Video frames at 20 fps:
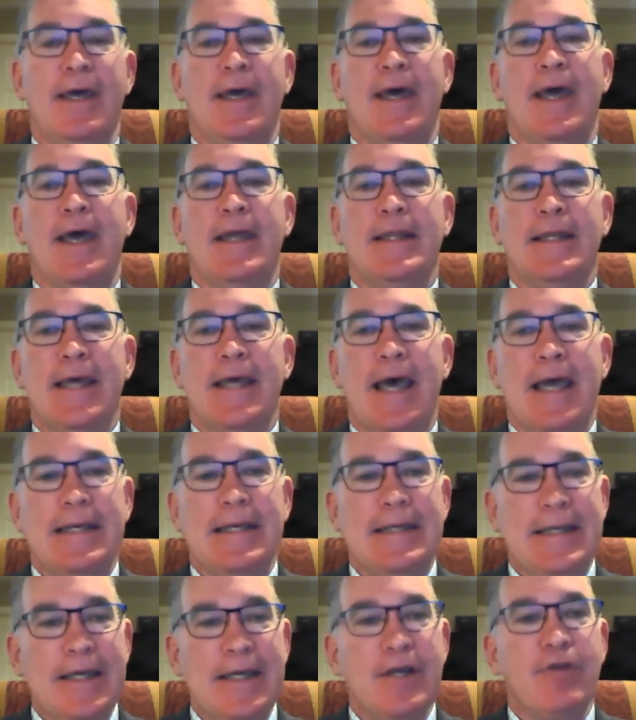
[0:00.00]
And the
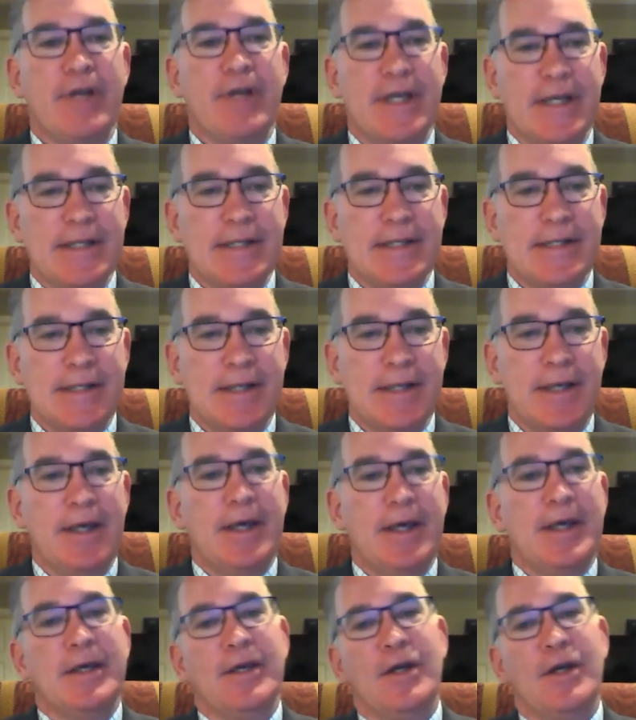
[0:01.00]
idea is,
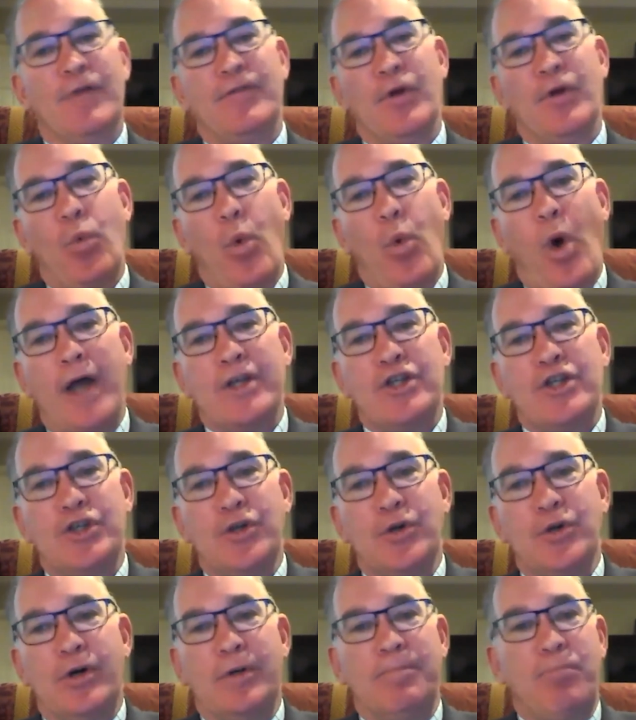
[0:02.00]
if you watched
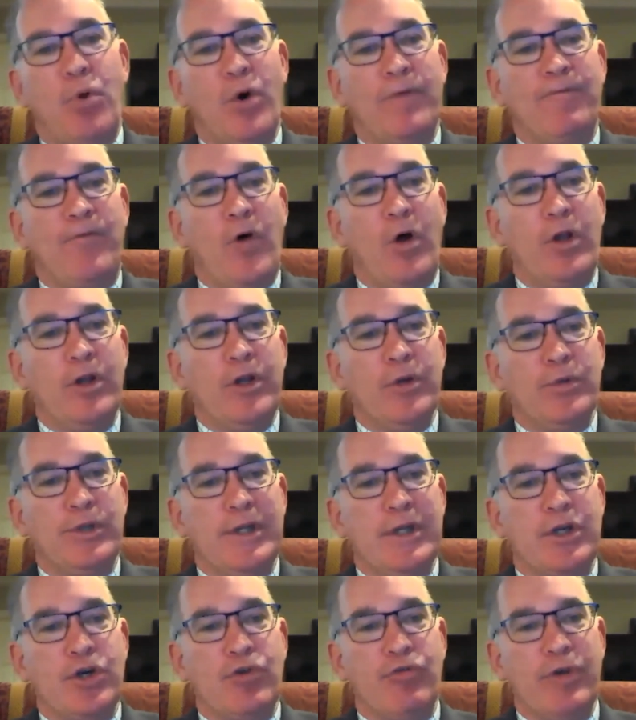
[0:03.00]
your portfolio
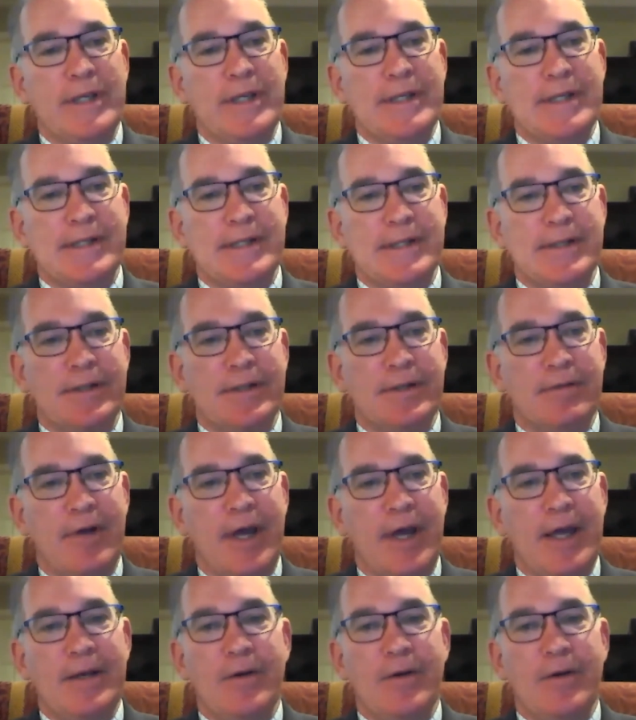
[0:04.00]
decrease, right?